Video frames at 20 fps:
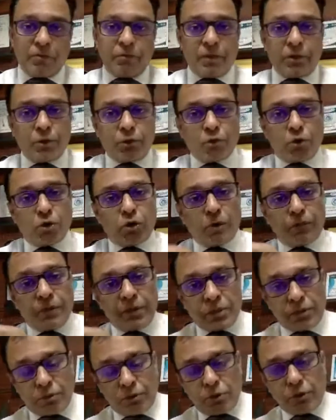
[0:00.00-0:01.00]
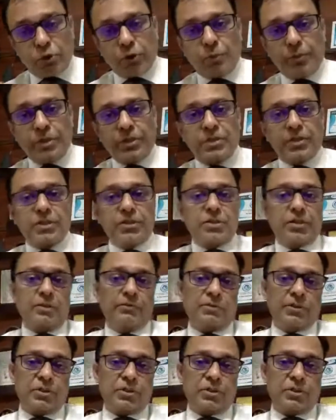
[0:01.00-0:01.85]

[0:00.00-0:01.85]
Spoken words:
When you talk of hysteroscopic surgery,